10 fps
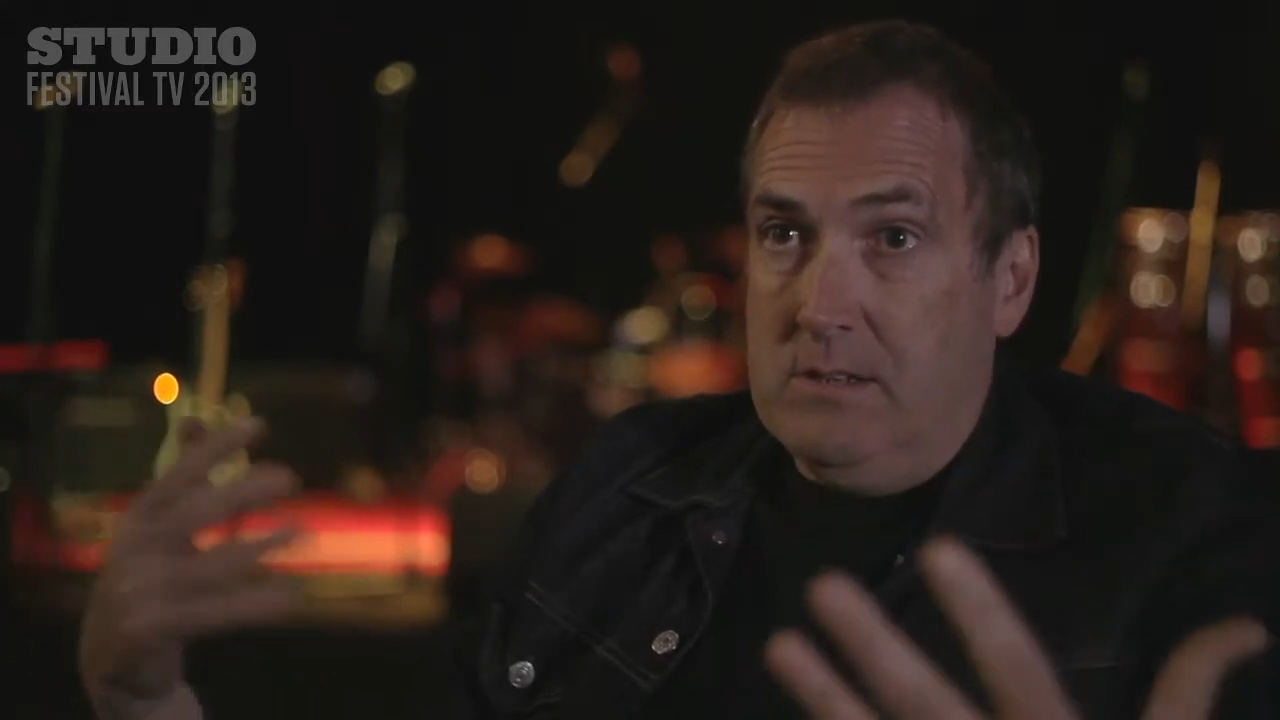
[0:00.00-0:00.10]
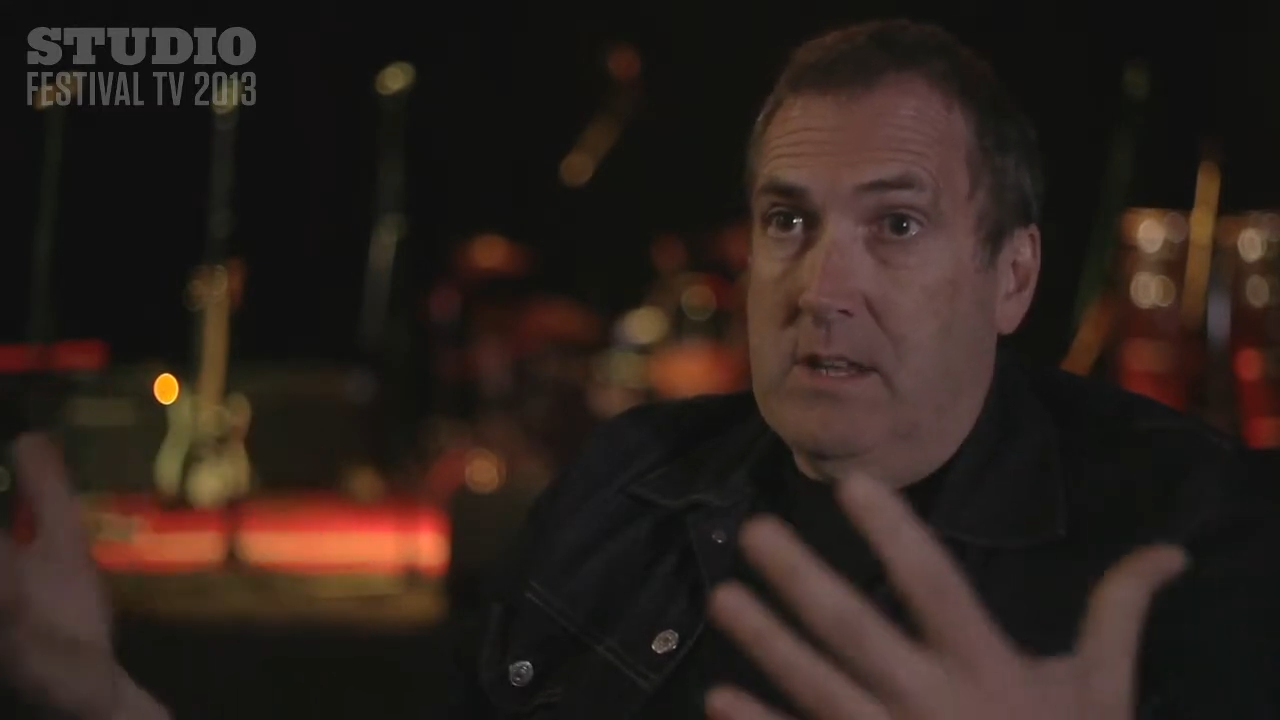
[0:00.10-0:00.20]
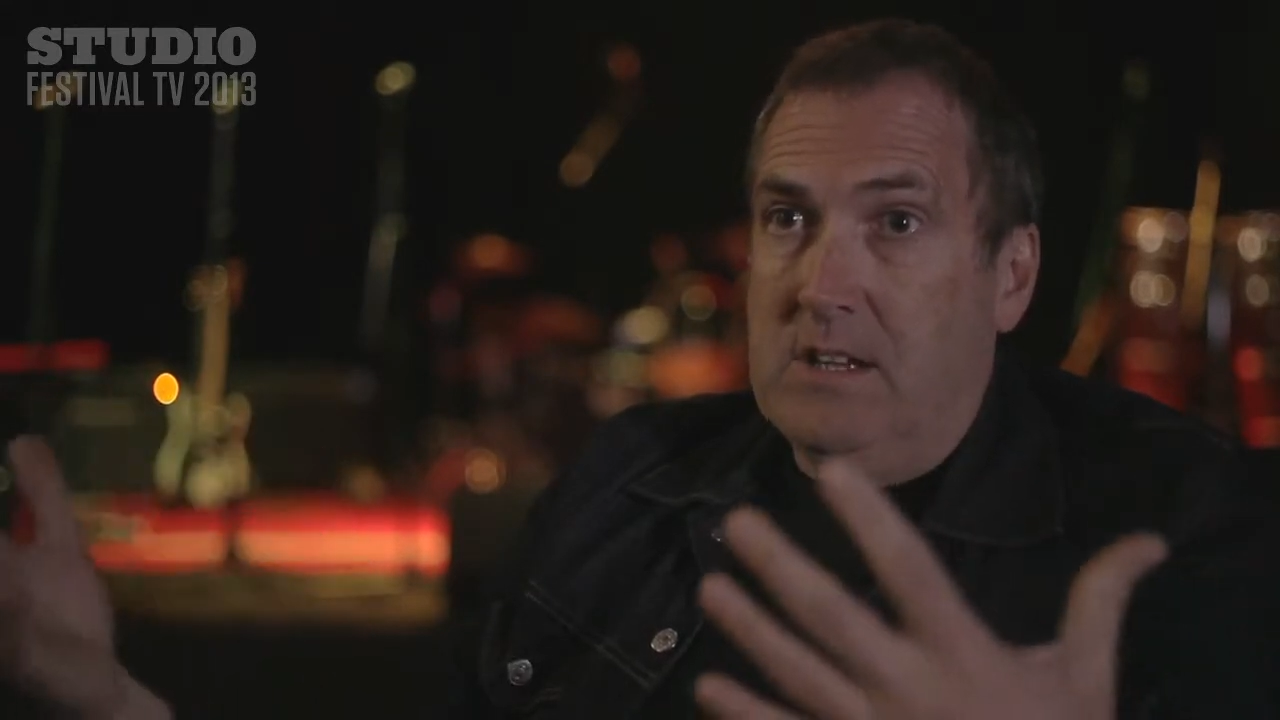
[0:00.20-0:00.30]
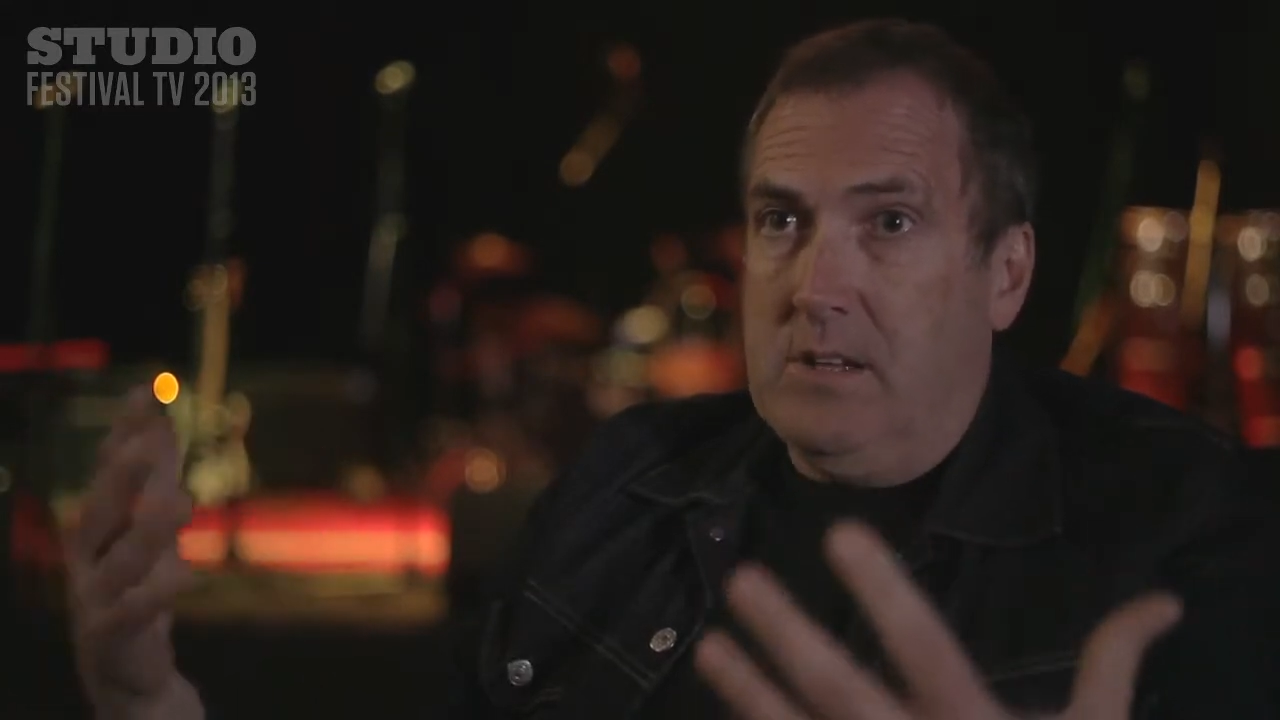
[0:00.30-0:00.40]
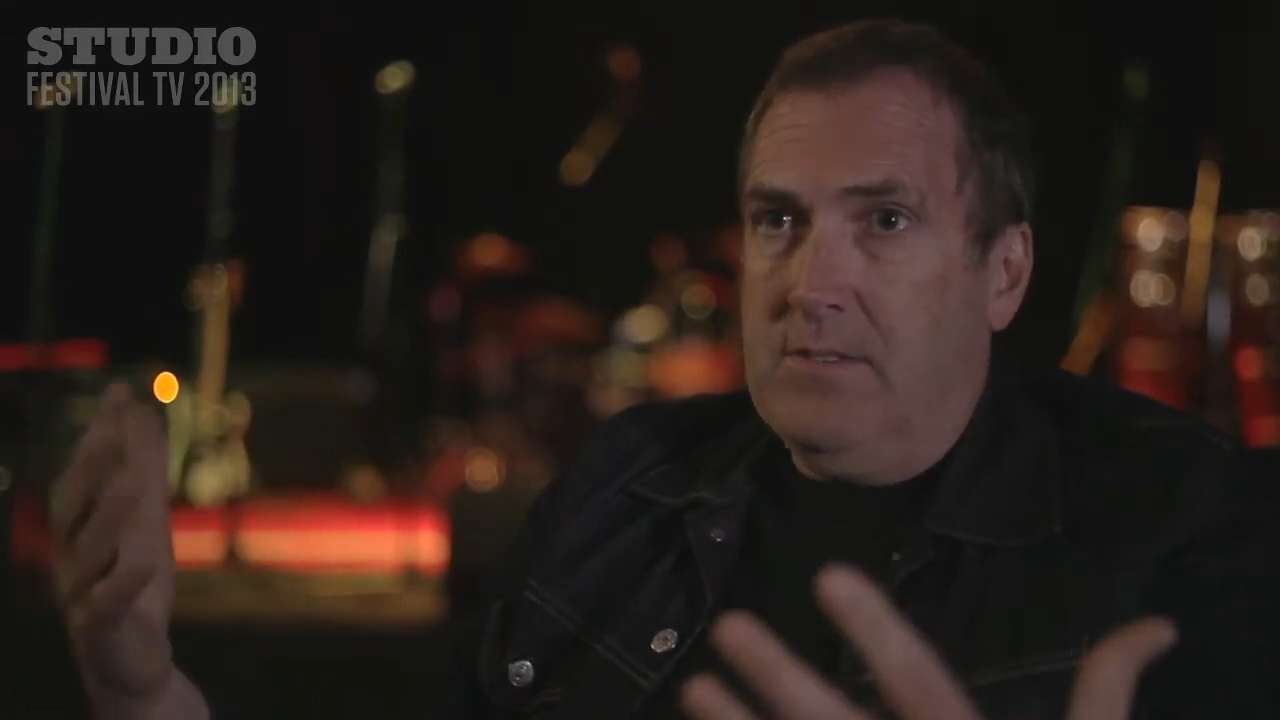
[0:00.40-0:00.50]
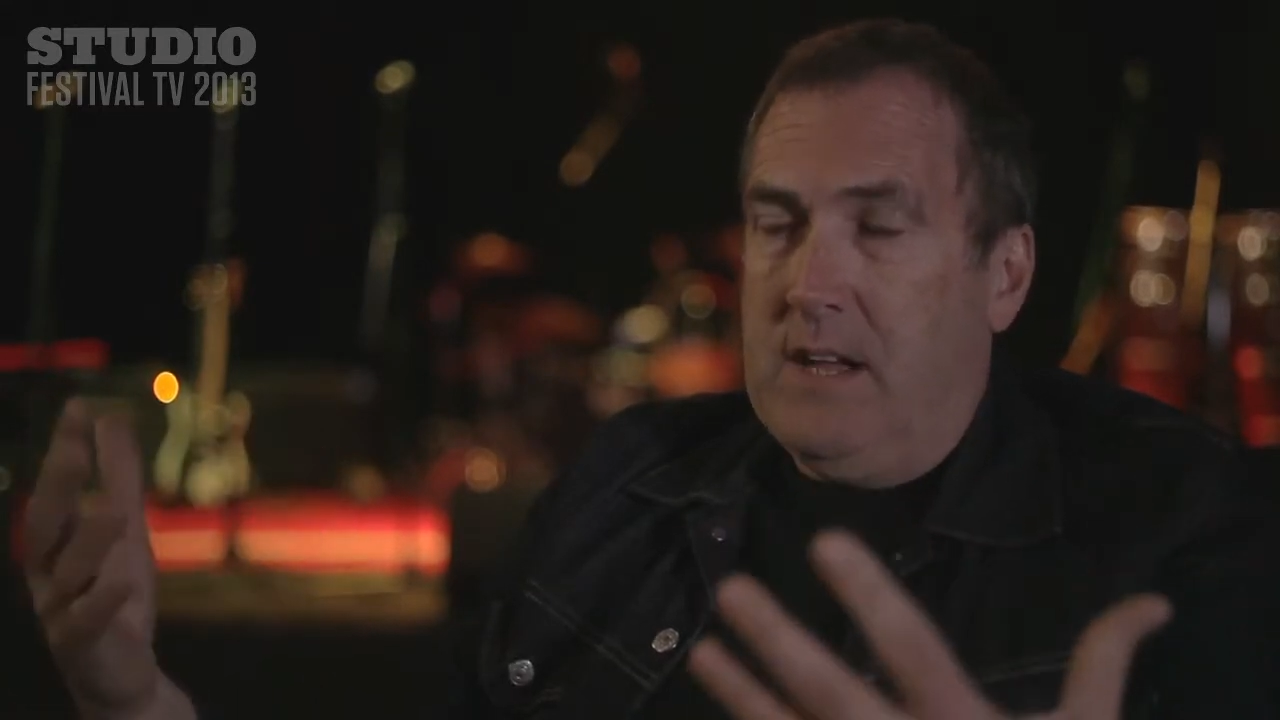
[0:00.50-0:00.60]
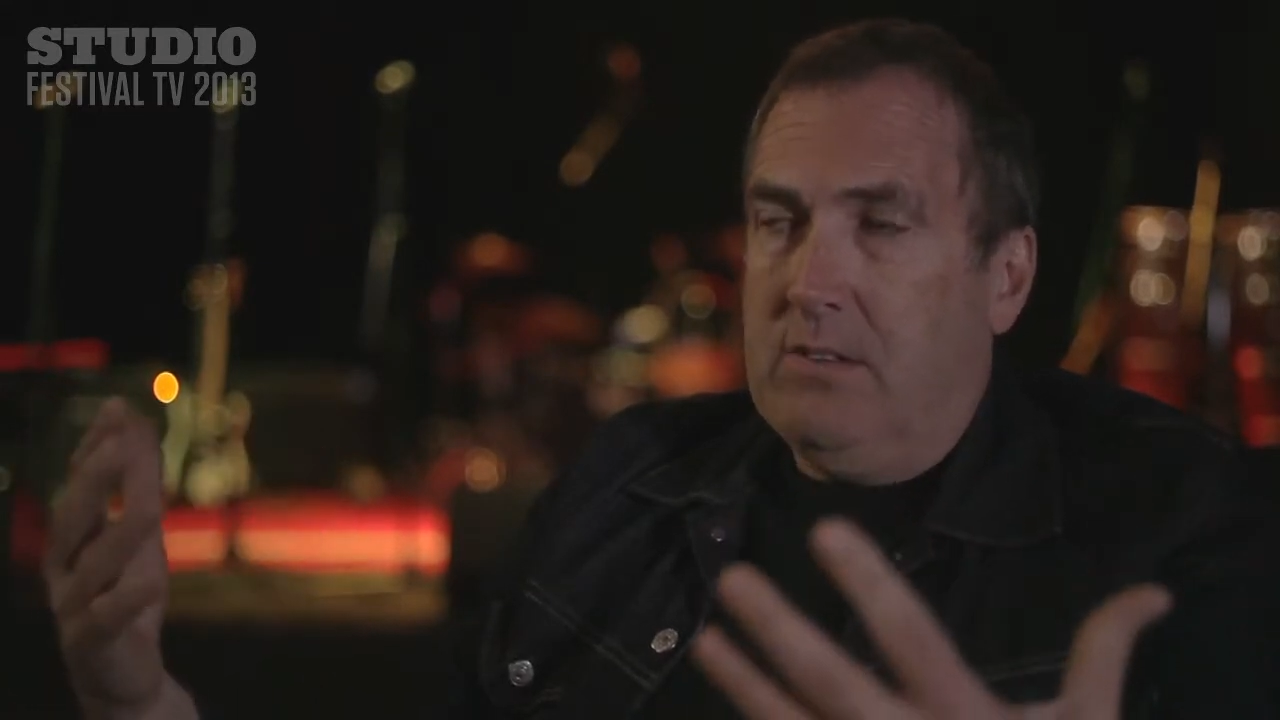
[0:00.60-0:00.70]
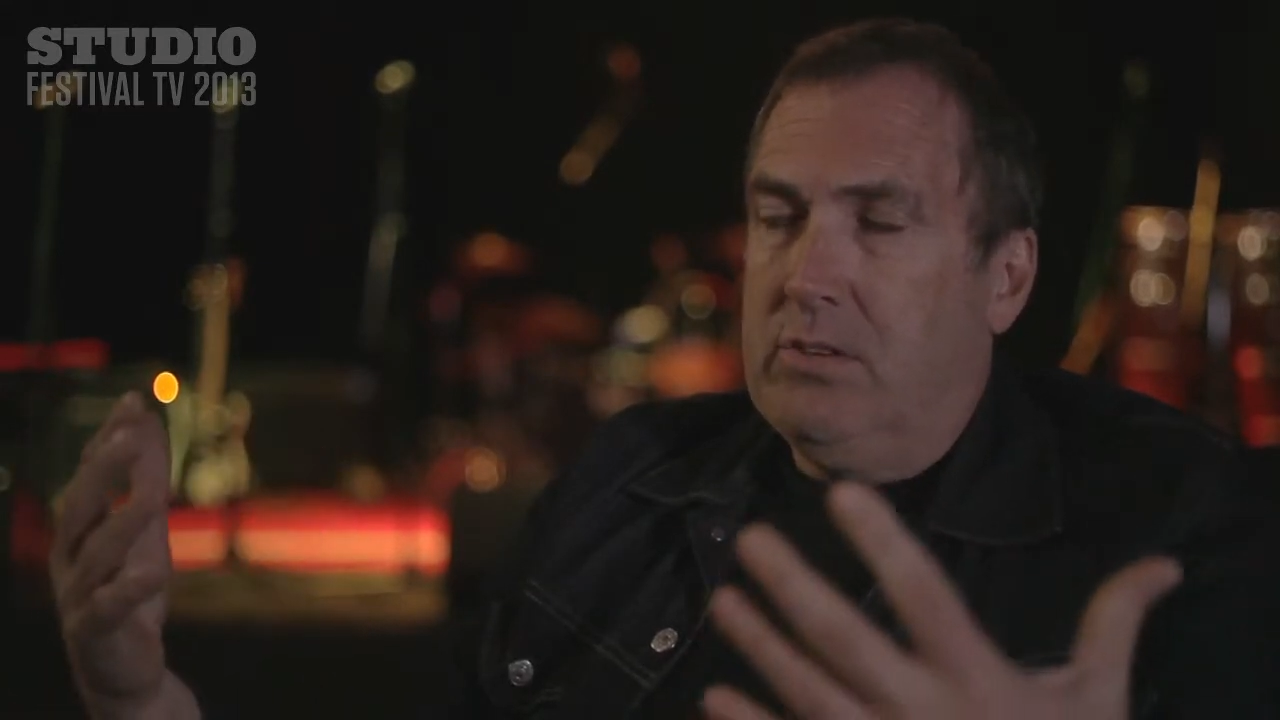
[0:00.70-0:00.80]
things like that.